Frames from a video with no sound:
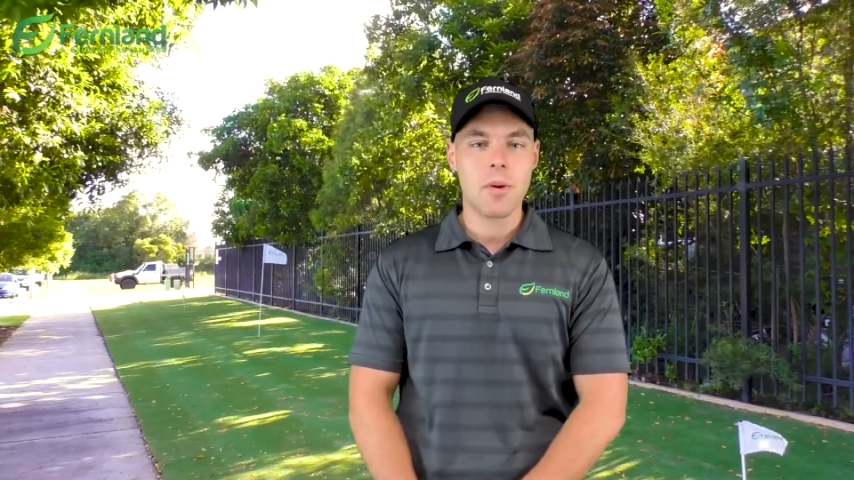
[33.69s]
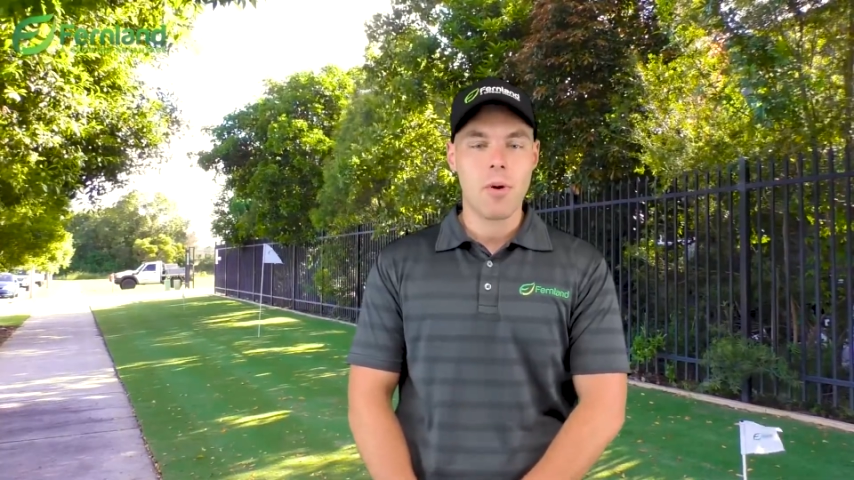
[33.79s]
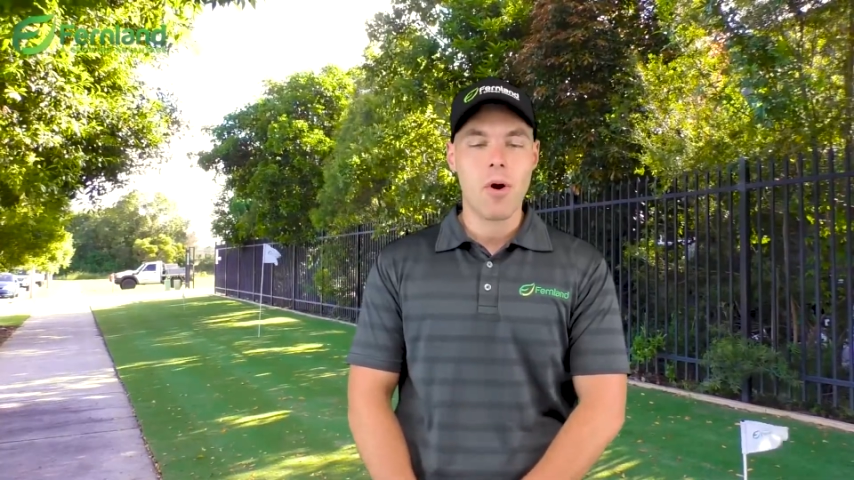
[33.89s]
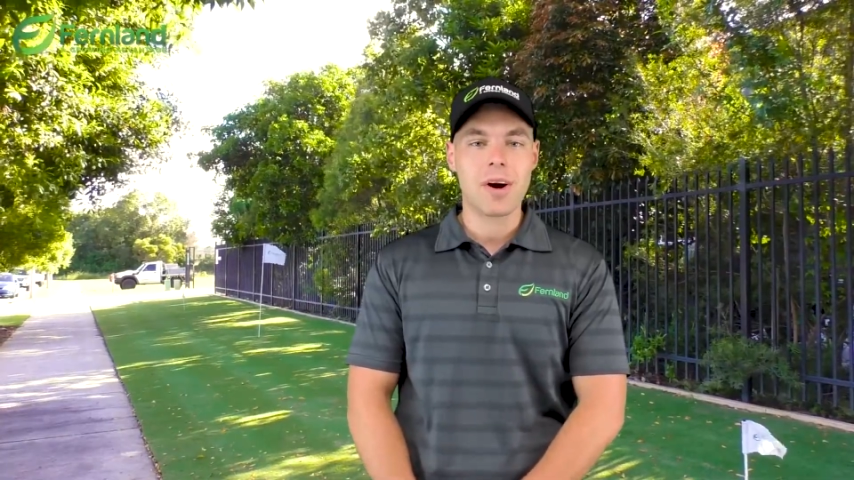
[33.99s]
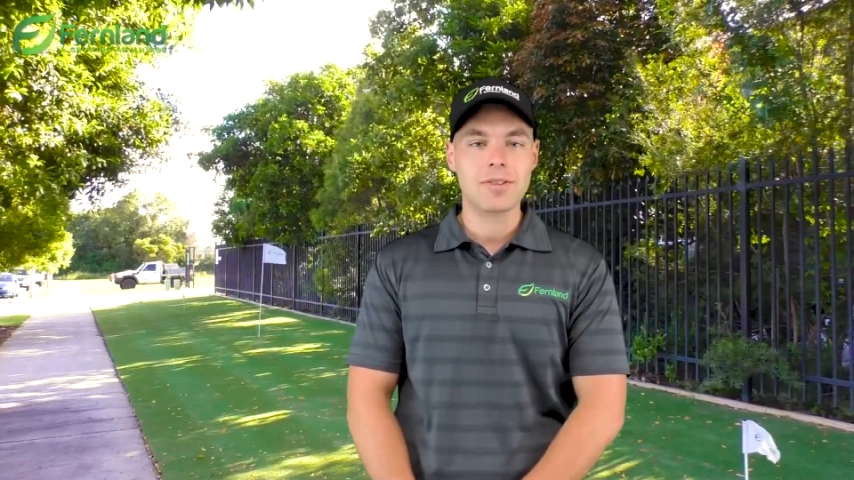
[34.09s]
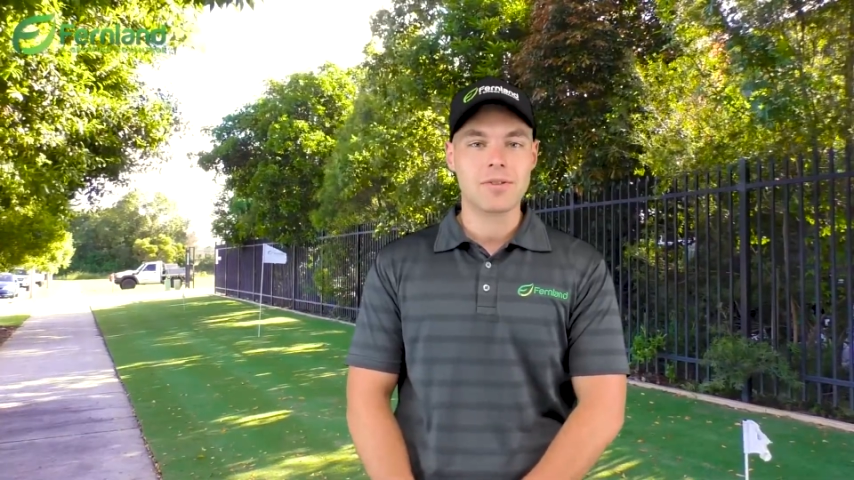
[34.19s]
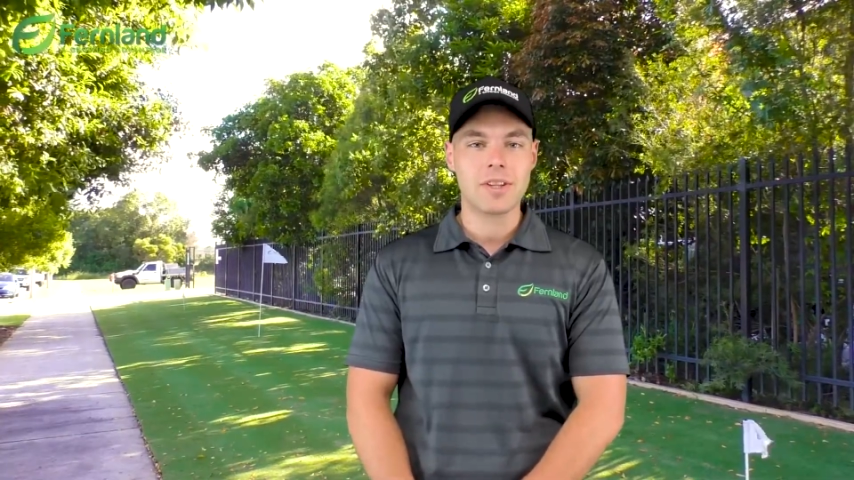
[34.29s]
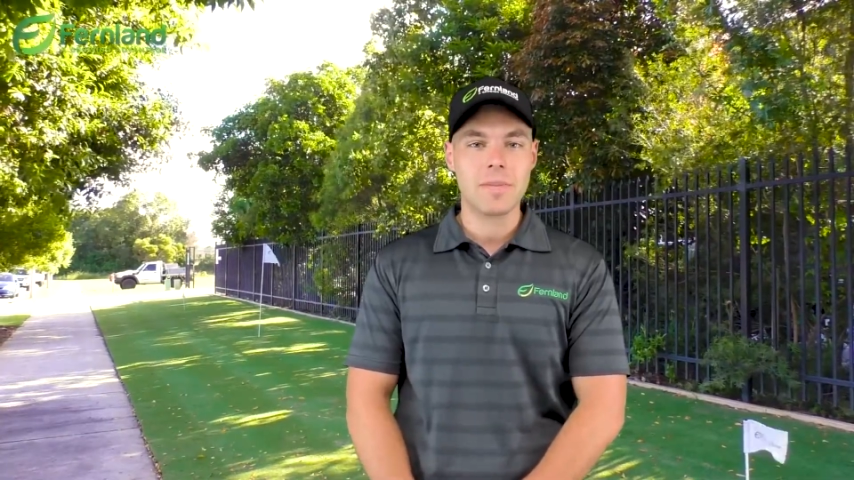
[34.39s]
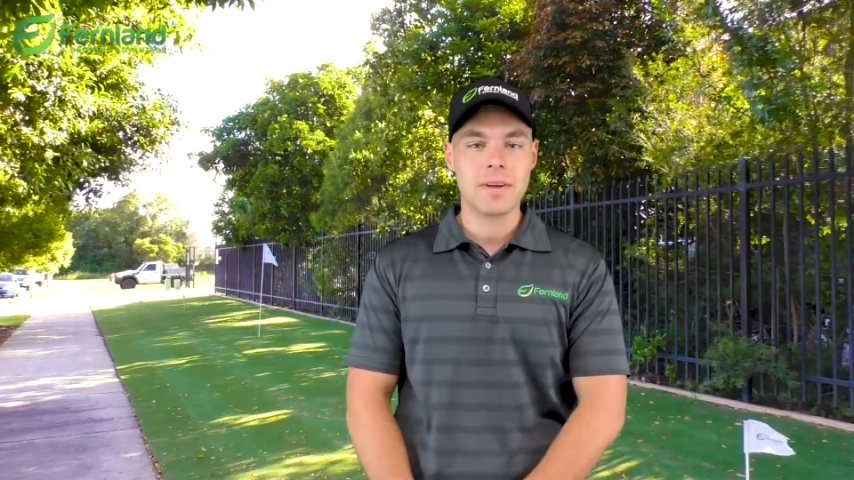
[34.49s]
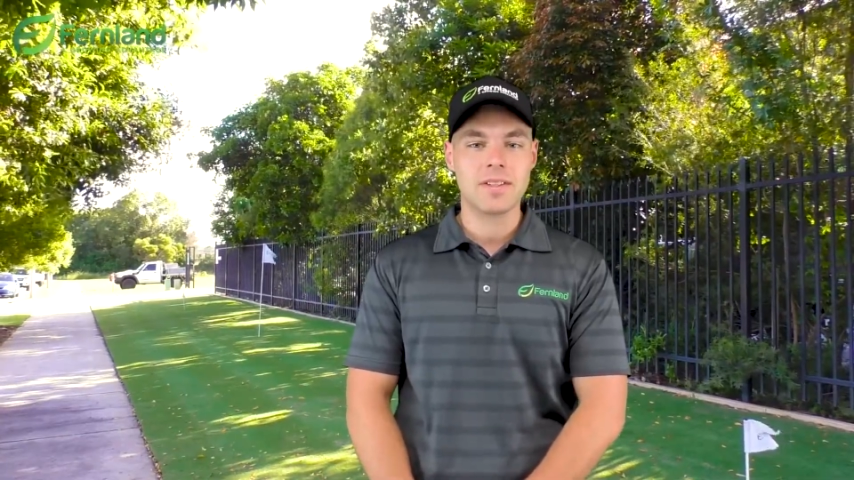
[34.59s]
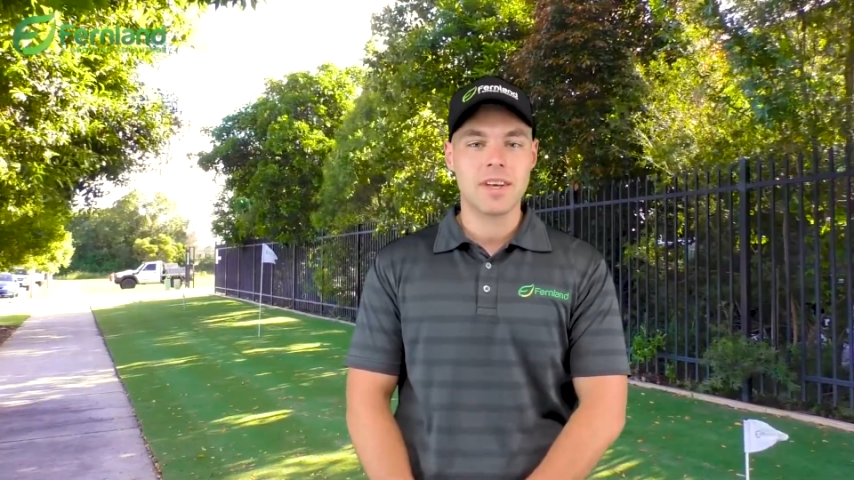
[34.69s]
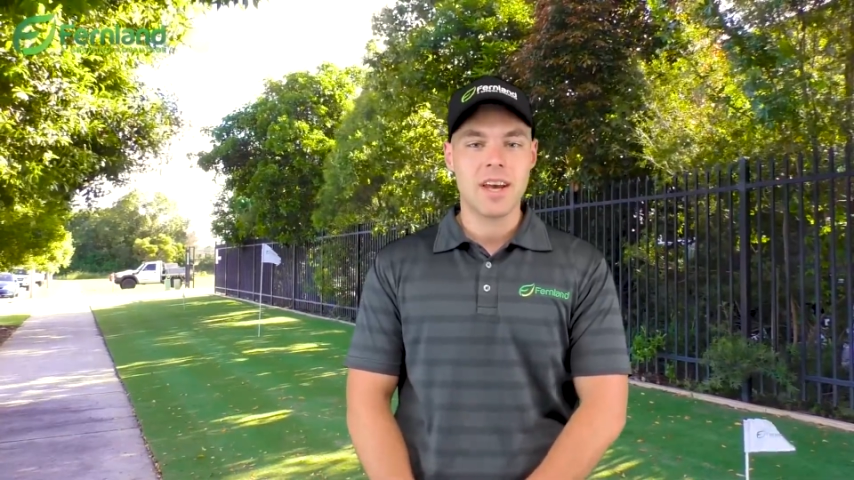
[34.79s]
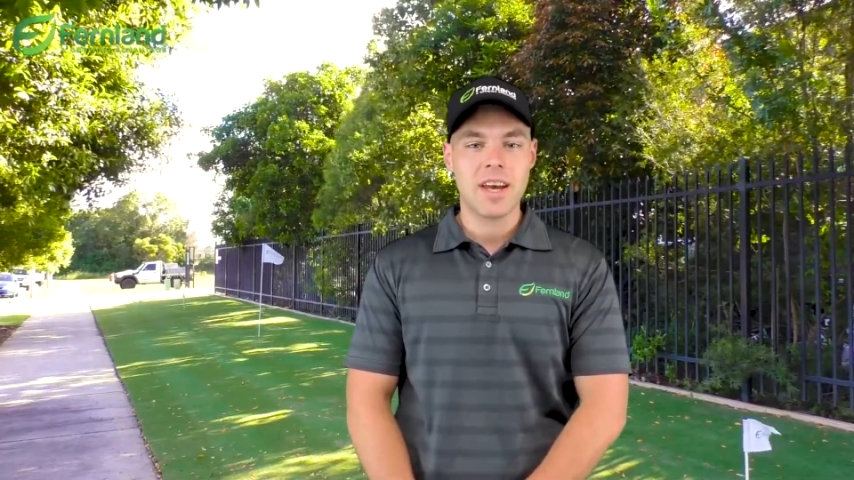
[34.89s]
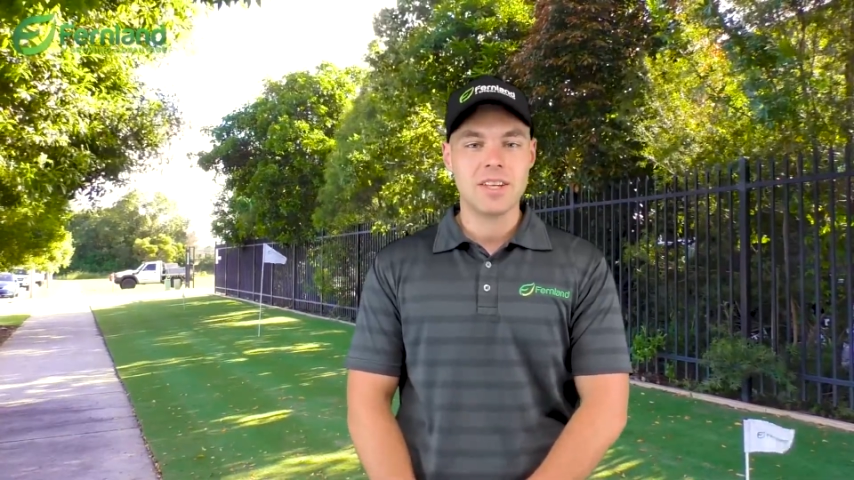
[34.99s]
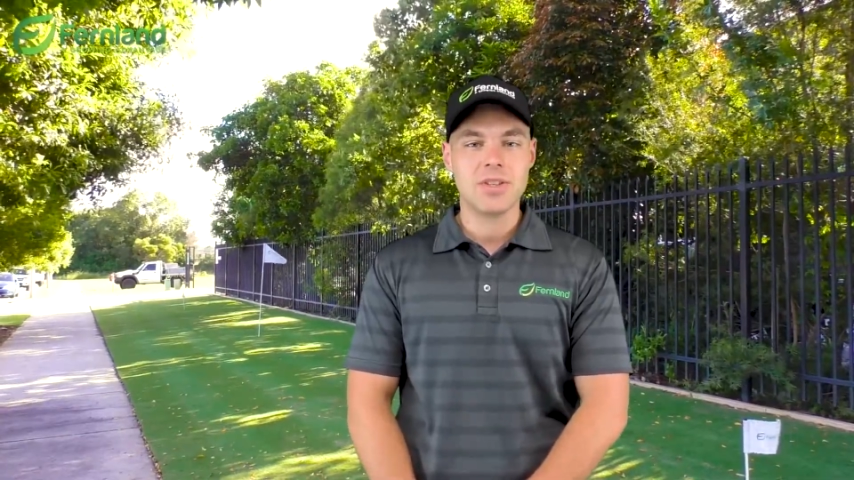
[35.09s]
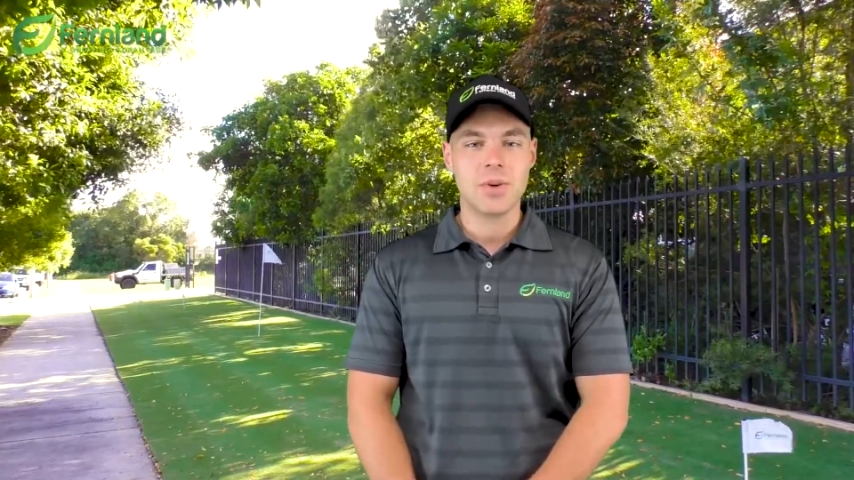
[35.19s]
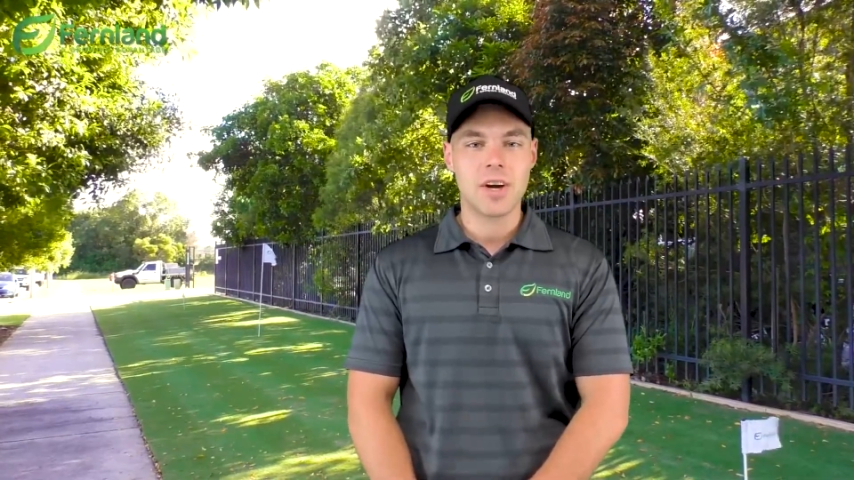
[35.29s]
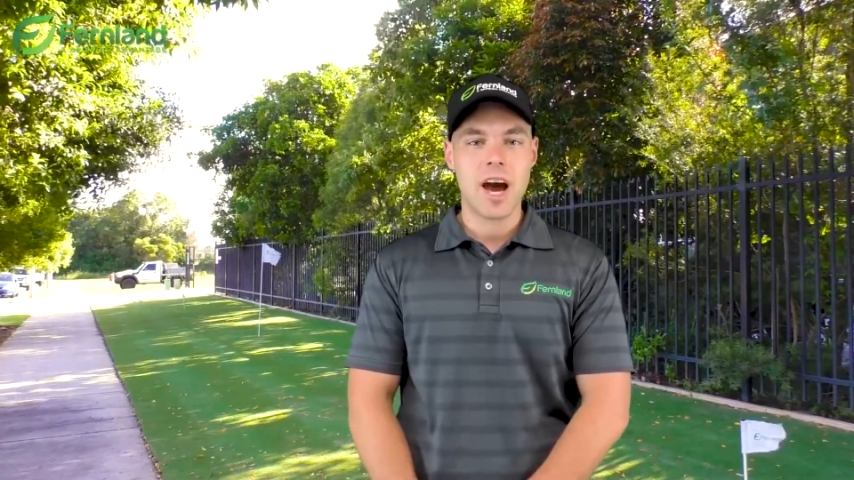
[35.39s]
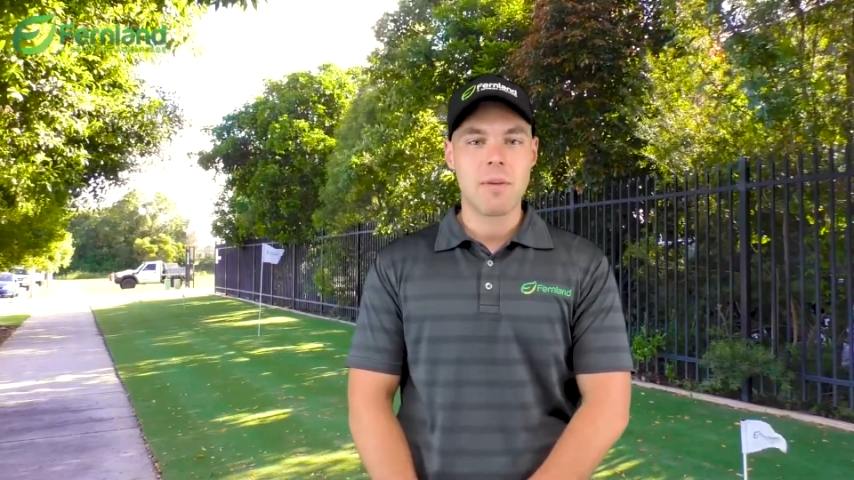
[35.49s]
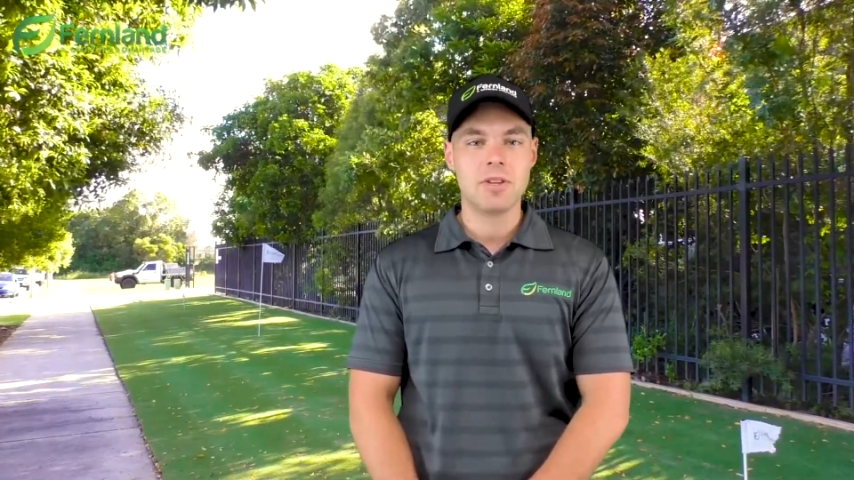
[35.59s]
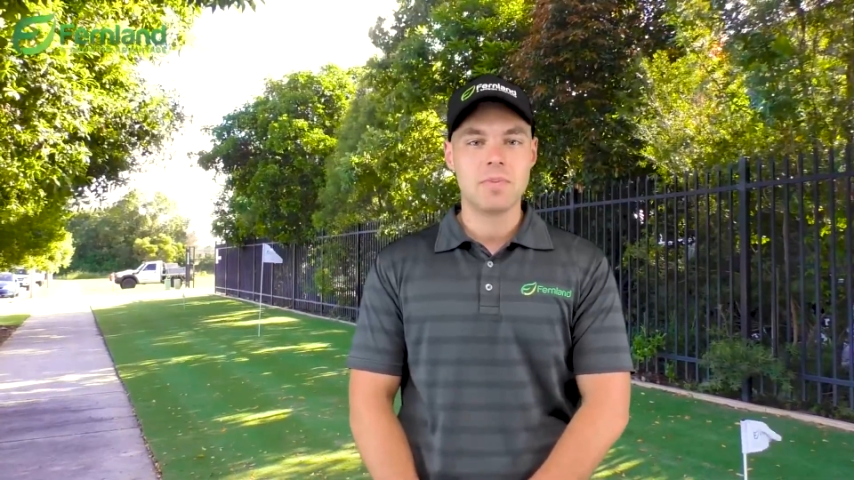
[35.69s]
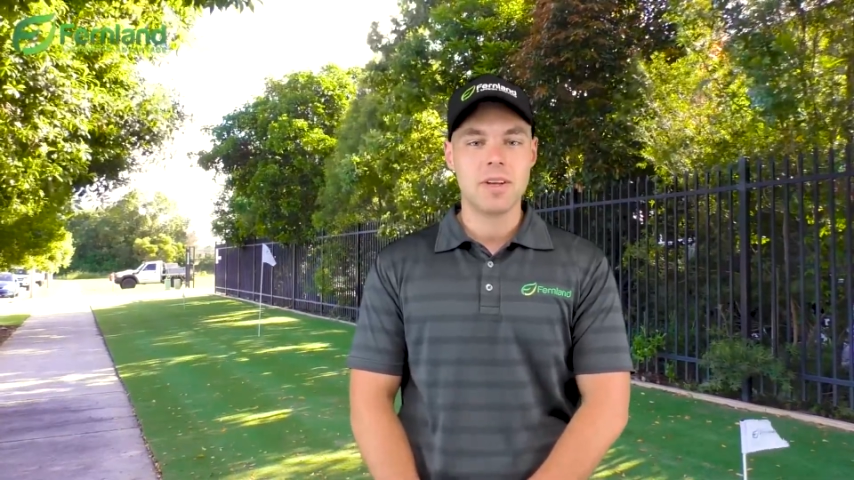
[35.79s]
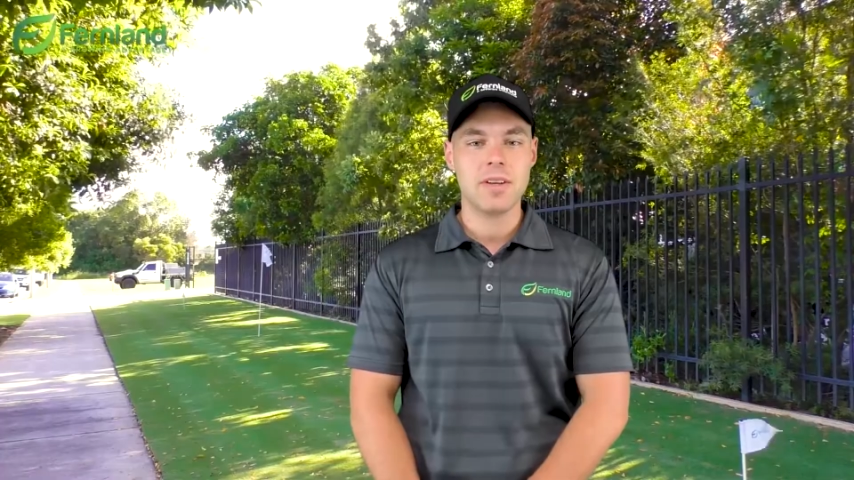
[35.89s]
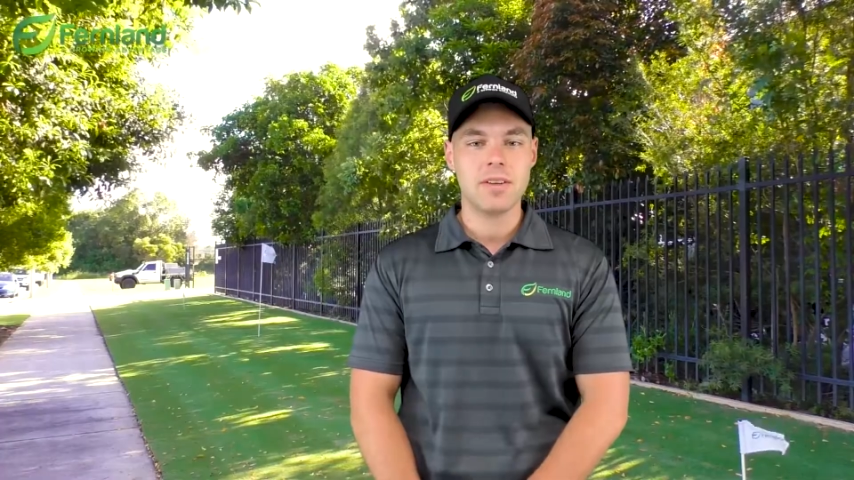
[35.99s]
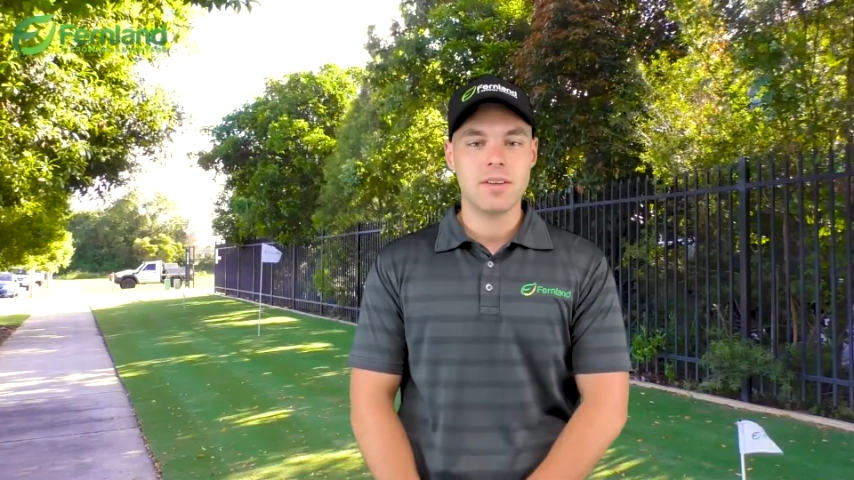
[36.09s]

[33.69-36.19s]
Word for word: piles of clippings into your garbage bin,